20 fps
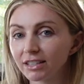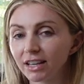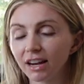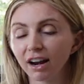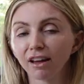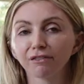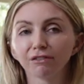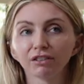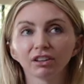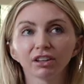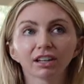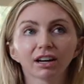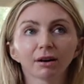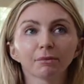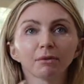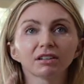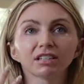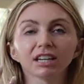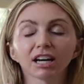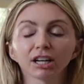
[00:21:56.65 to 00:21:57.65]
And I feel like
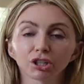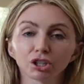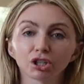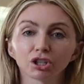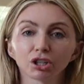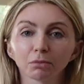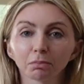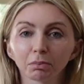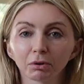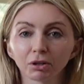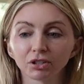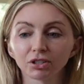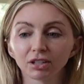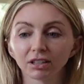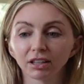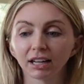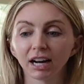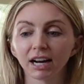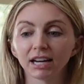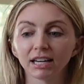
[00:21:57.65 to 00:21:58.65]
I'm a texture person.
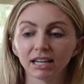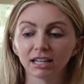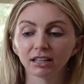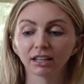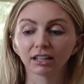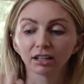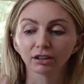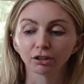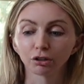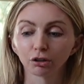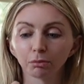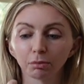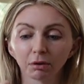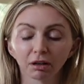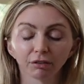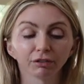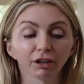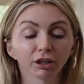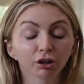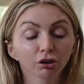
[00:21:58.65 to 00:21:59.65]
Like I need like a little bit
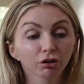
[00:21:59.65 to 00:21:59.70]
of like